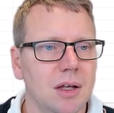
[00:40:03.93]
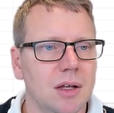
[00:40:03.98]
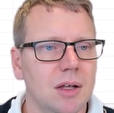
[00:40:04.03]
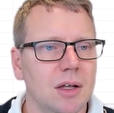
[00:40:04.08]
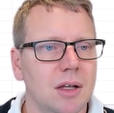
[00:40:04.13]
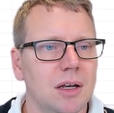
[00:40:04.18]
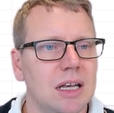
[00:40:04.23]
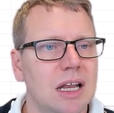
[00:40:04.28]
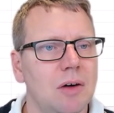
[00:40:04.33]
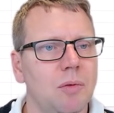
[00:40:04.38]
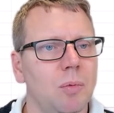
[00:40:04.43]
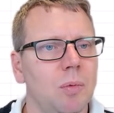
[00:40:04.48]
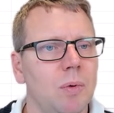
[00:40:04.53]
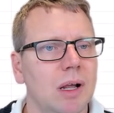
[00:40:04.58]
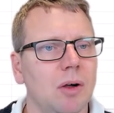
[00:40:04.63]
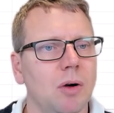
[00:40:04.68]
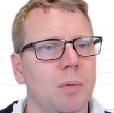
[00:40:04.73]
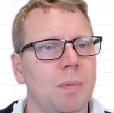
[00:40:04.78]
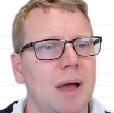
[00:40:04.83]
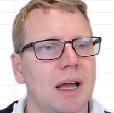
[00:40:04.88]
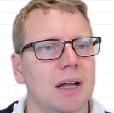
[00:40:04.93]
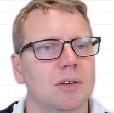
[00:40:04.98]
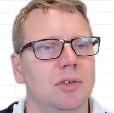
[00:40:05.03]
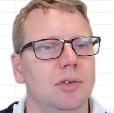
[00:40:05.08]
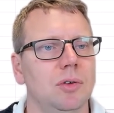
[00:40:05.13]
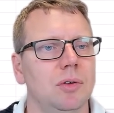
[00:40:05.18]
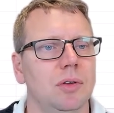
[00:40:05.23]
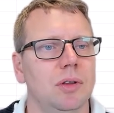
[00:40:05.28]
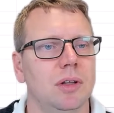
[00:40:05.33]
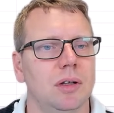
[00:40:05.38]
now we go back
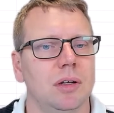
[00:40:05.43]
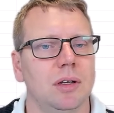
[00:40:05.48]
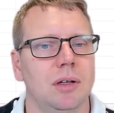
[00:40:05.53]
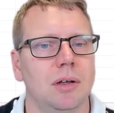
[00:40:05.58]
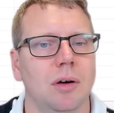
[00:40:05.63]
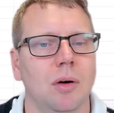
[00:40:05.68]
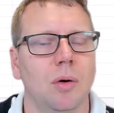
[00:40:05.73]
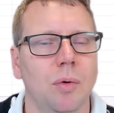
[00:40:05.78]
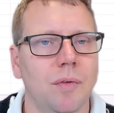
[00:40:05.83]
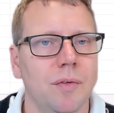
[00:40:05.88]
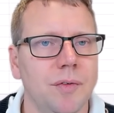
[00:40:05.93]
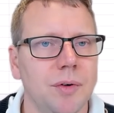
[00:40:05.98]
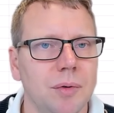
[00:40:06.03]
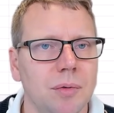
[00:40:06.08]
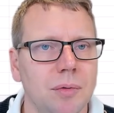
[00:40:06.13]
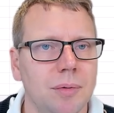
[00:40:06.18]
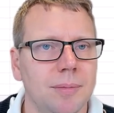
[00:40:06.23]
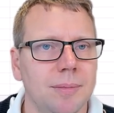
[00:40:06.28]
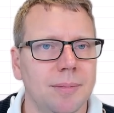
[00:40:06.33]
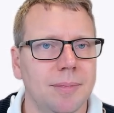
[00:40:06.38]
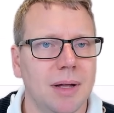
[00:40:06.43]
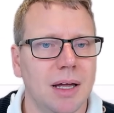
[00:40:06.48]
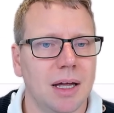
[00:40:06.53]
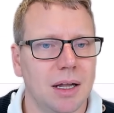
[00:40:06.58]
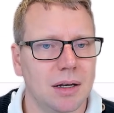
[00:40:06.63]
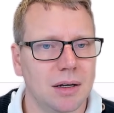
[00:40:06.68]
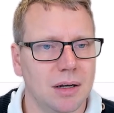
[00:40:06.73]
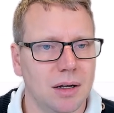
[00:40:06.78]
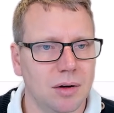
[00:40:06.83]
to the overview, and now